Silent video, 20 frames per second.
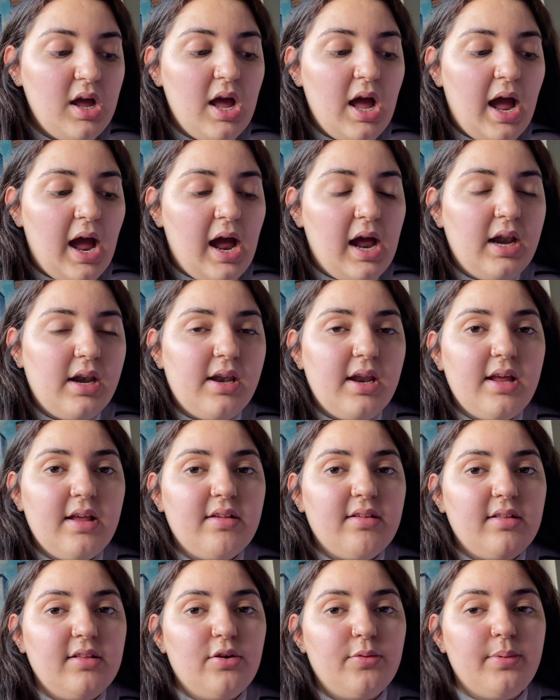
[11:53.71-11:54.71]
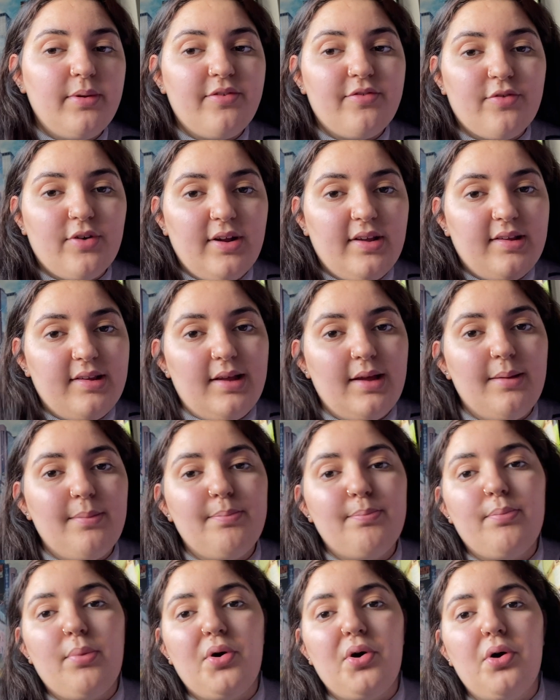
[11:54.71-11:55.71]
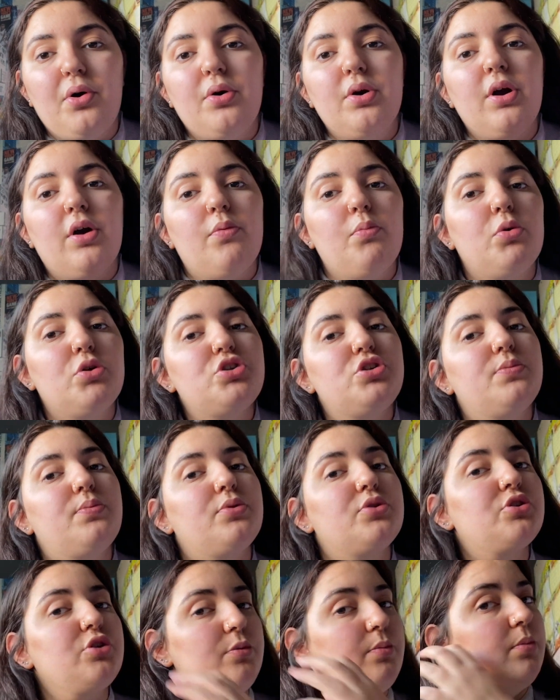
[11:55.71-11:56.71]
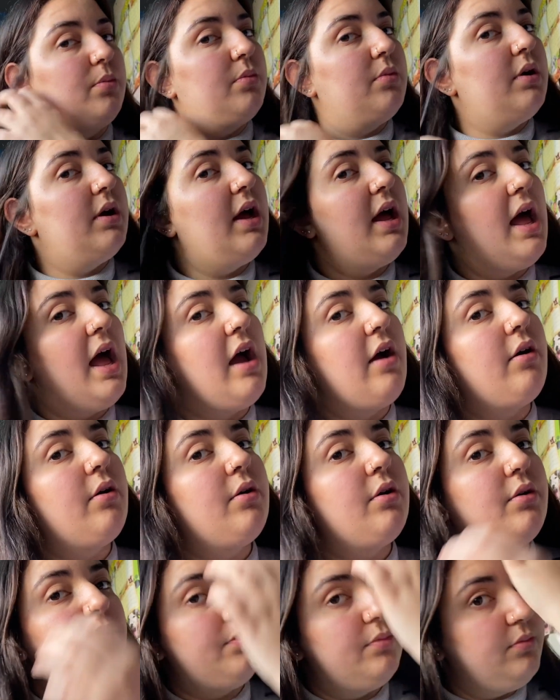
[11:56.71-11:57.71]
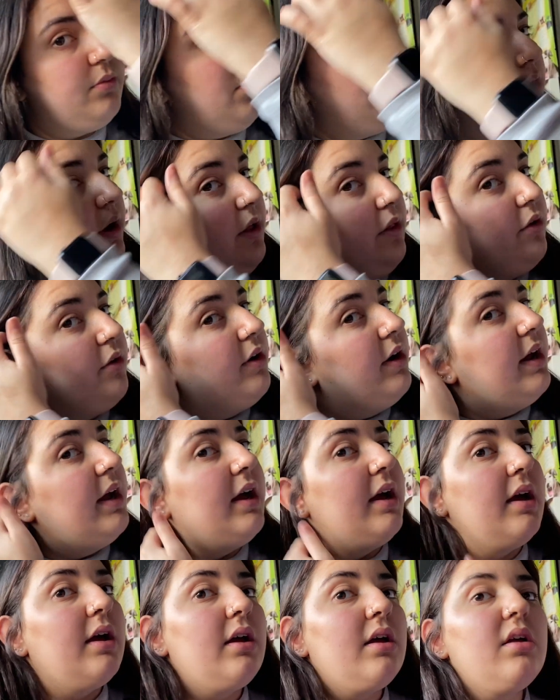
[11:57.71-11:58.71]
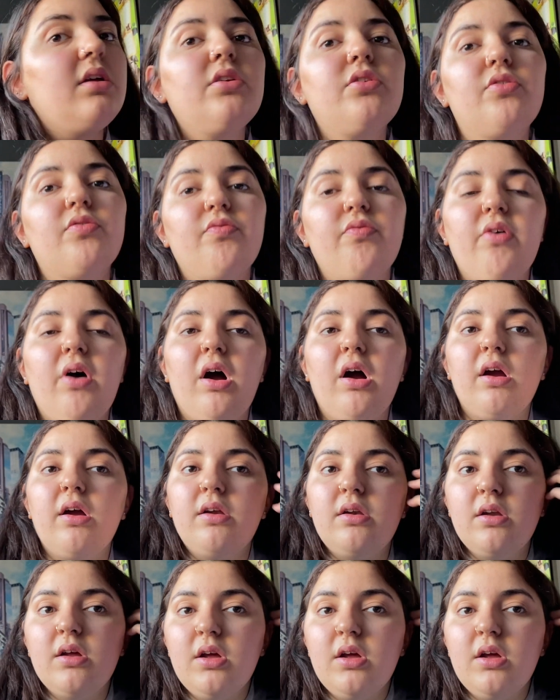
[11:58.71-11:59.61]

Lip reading: and it's a little bit frizzy, but once you put some hair up oil on it, it's fine.